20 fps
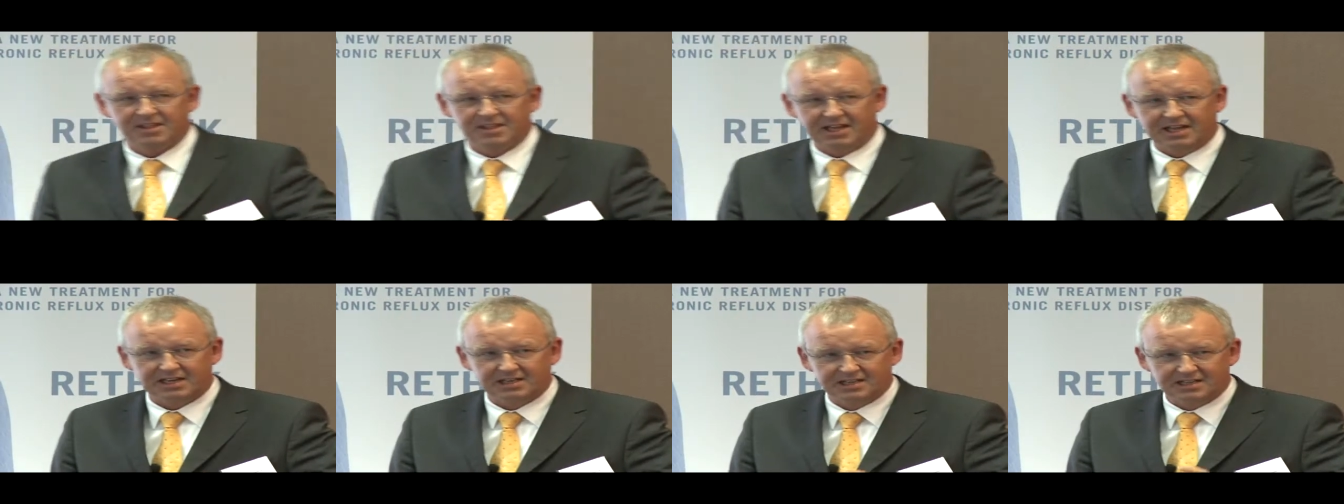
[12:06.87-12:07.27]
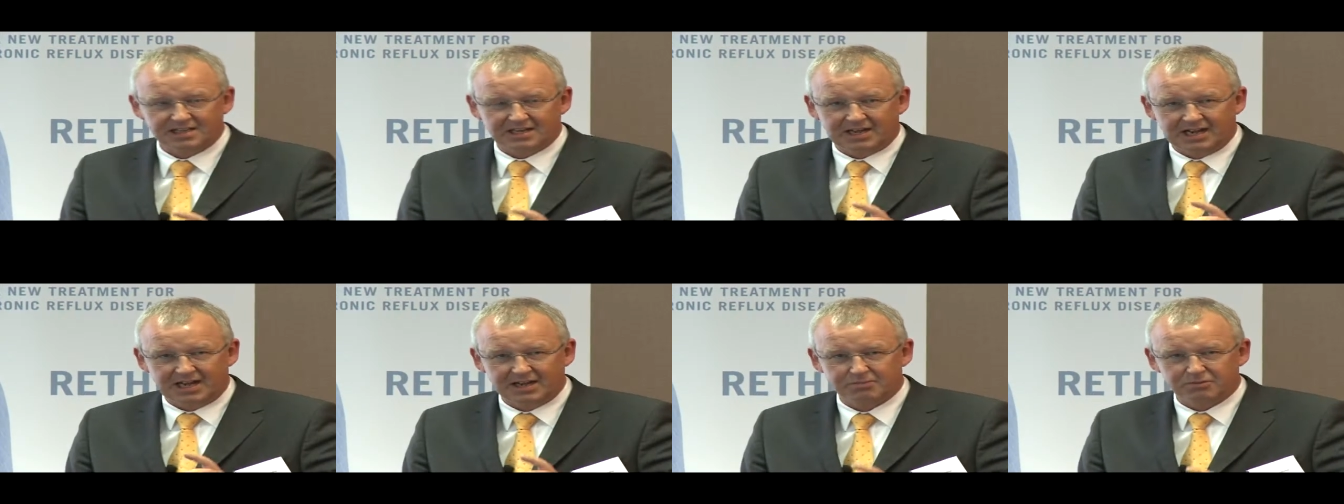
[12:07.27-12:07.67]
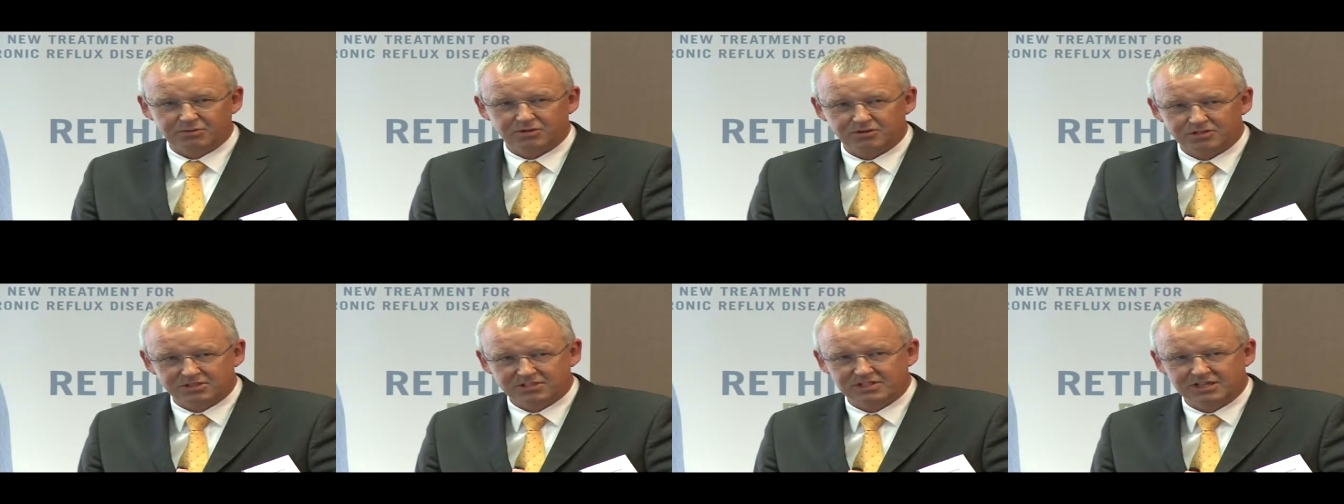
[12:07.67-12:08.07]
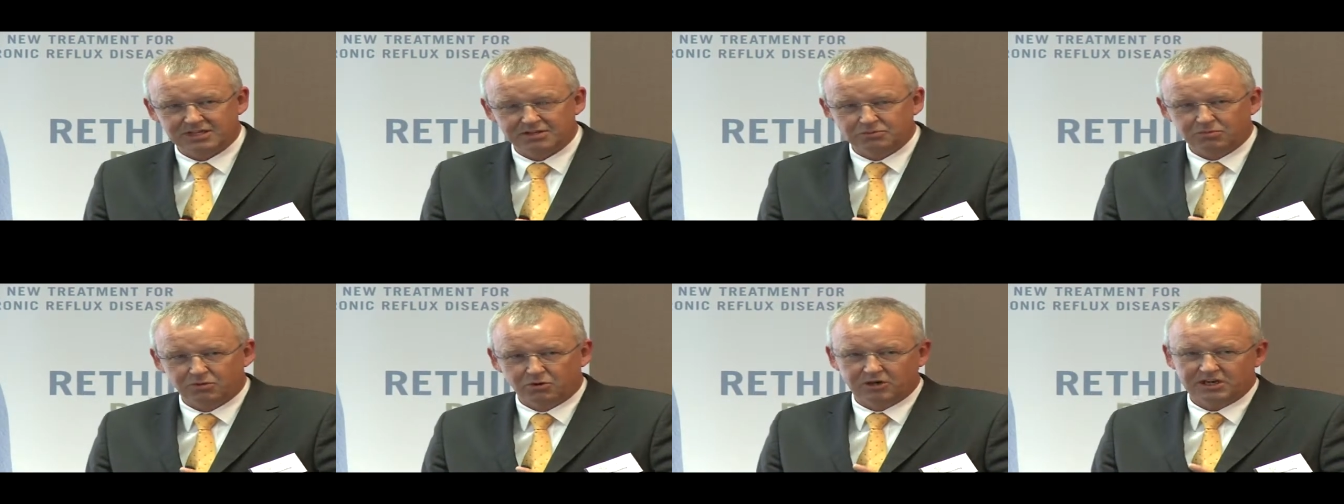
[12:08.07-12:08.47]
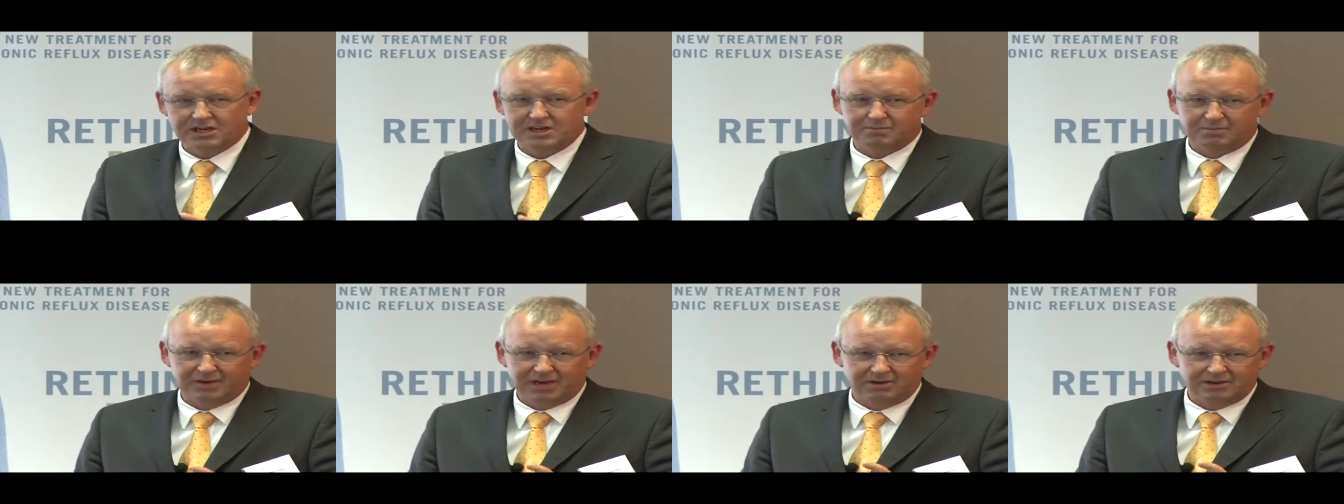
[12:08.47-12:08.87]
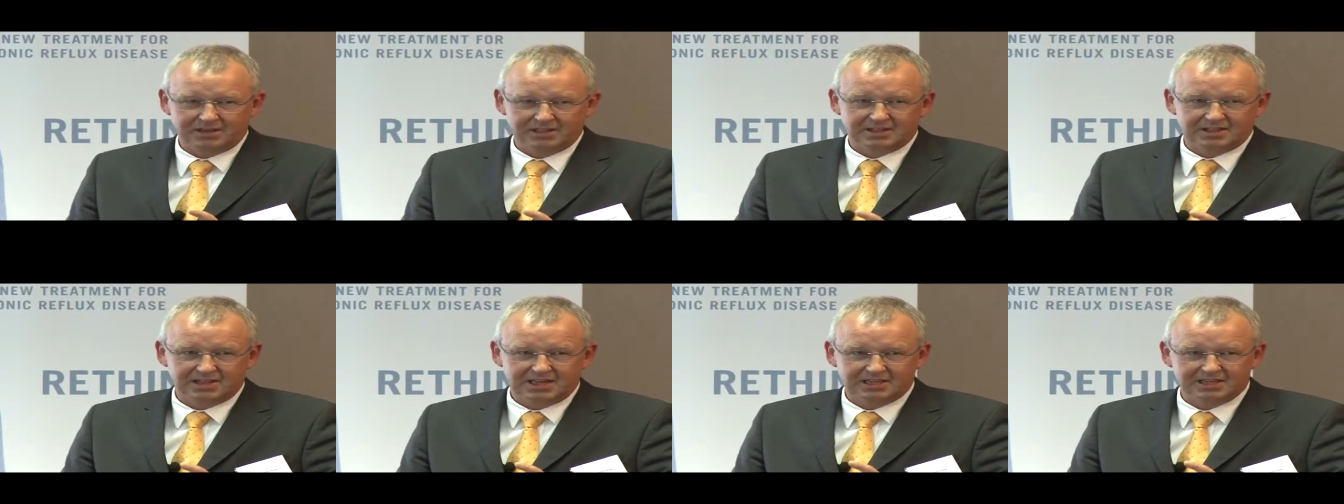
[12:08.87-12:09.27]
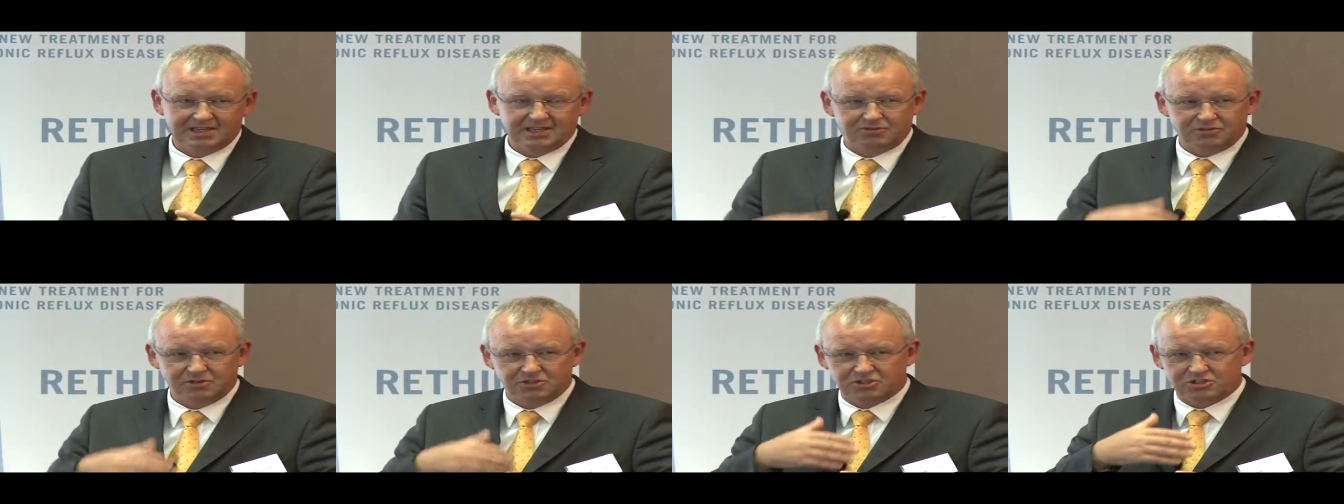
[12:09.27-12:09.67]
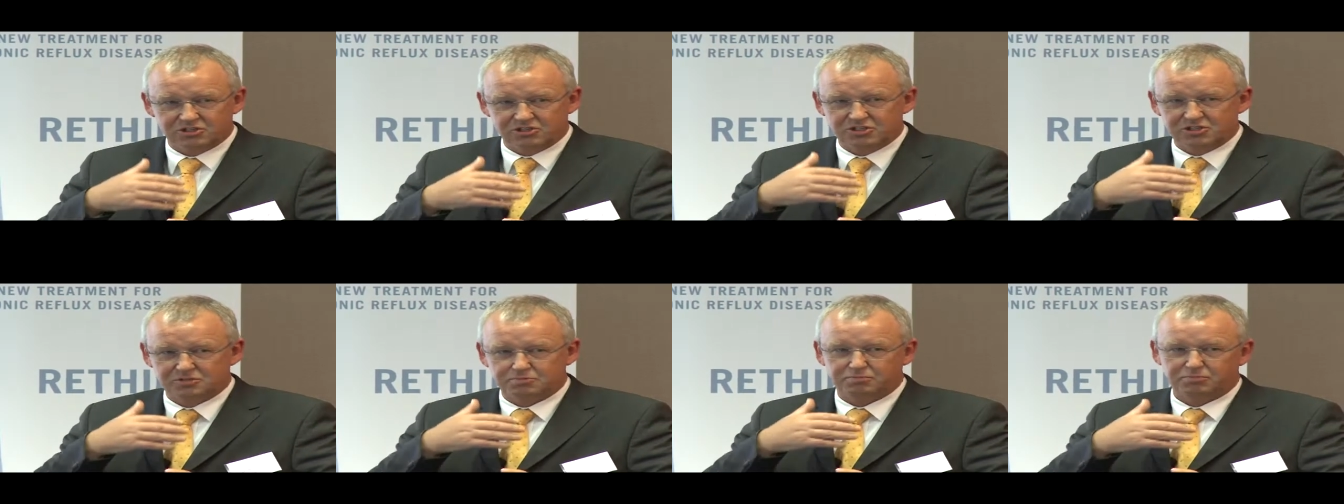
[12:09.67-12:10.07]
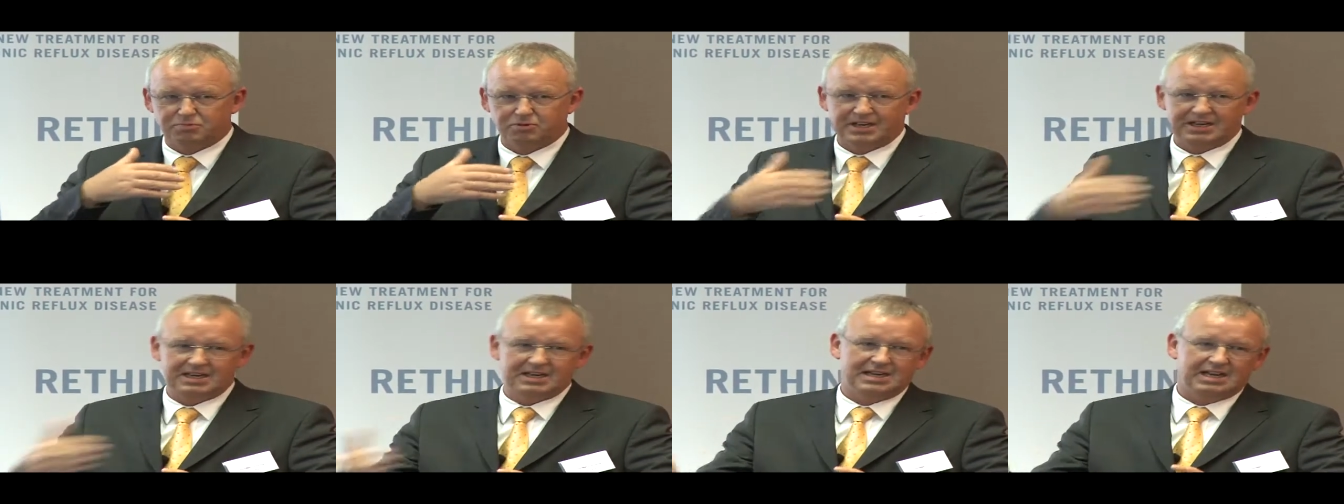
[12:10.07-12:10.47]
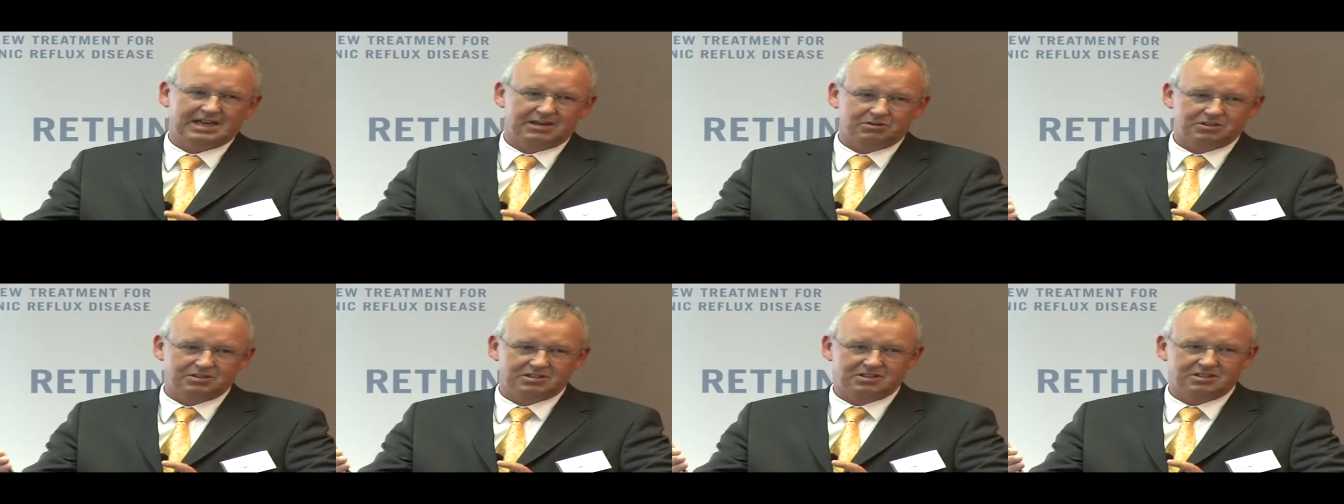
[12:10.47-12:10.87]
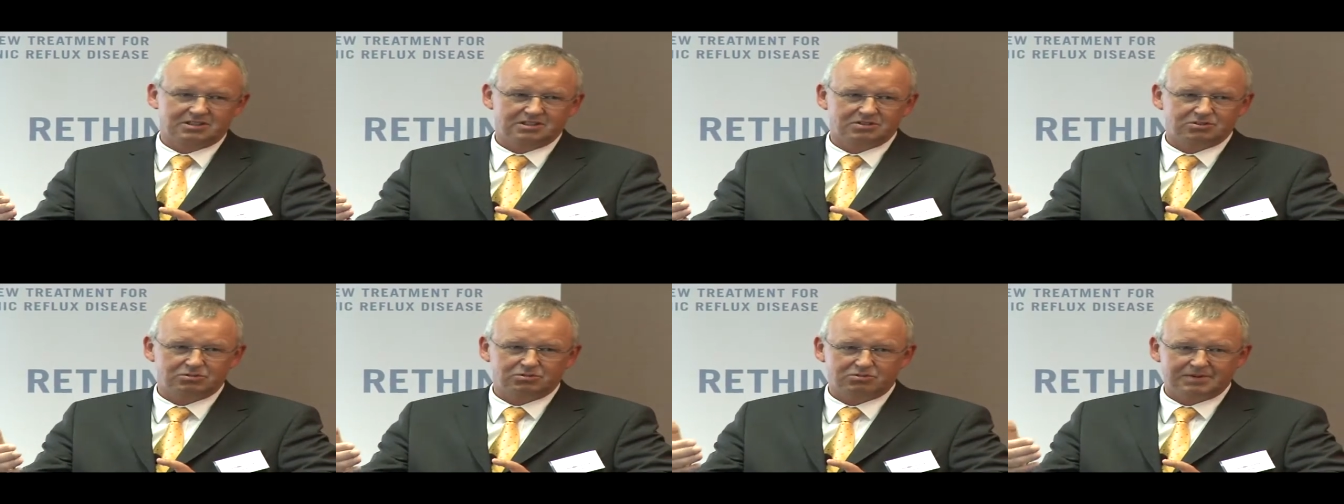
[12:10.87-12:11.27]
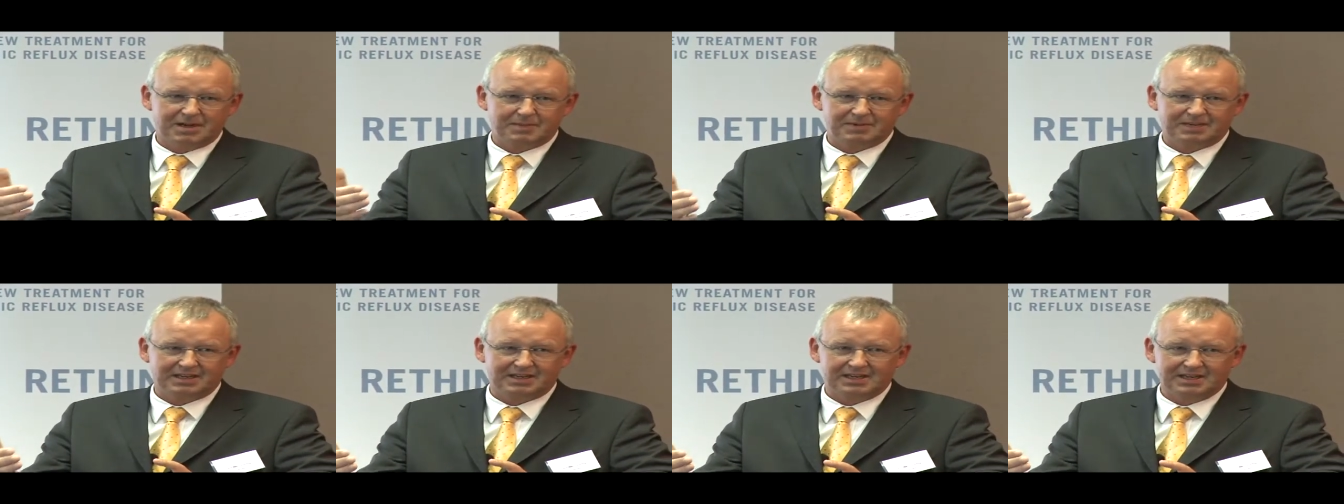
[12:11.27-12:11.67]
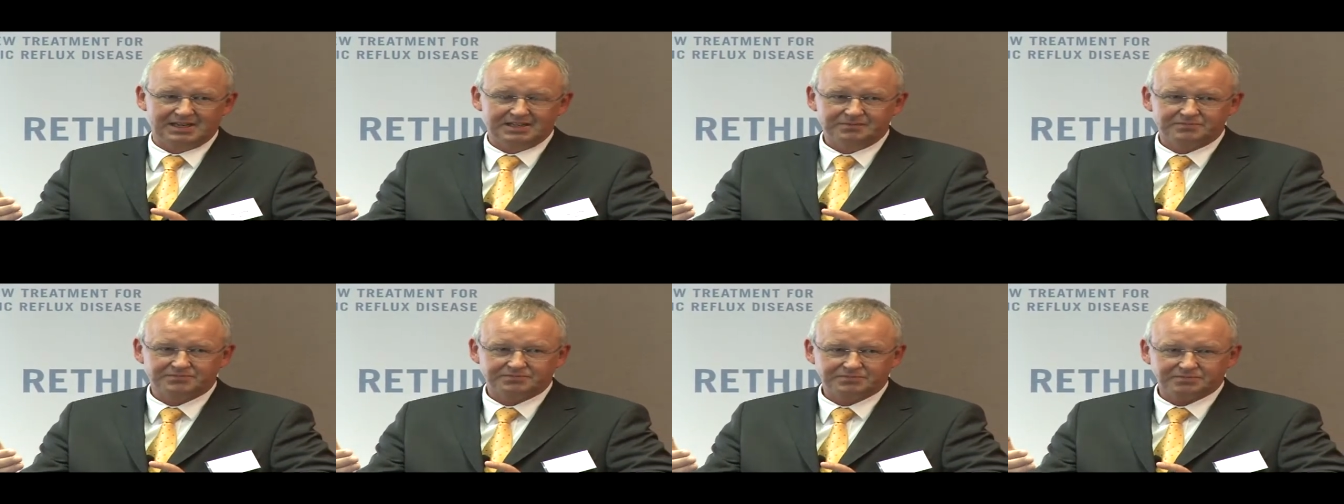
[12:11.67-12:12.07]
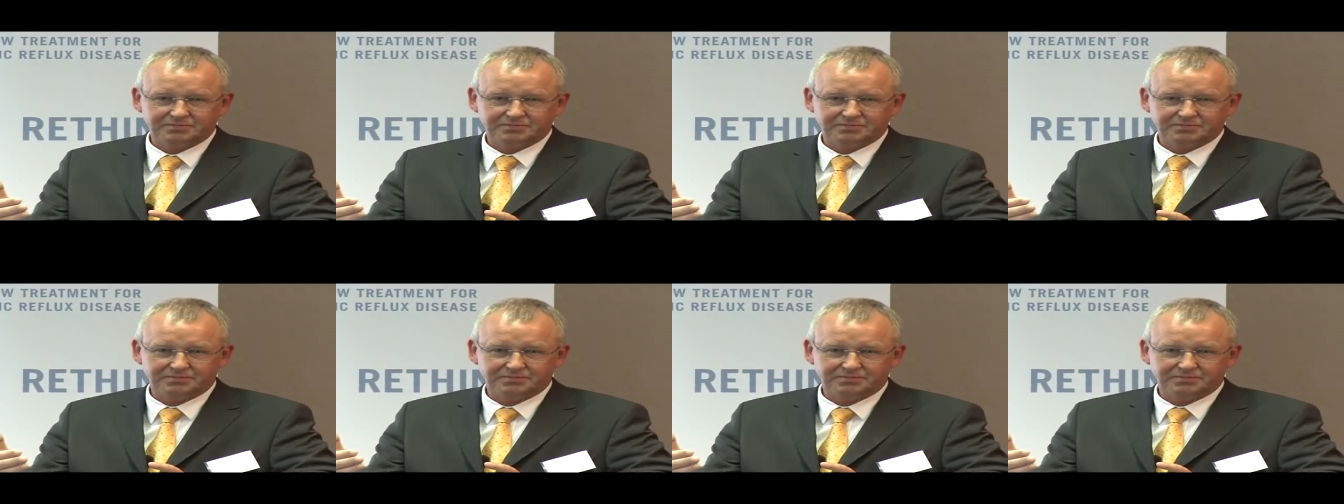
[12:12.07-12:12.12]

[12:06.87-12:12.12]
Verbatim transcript: that I personally worry about it that if you just spread it out too rapidly,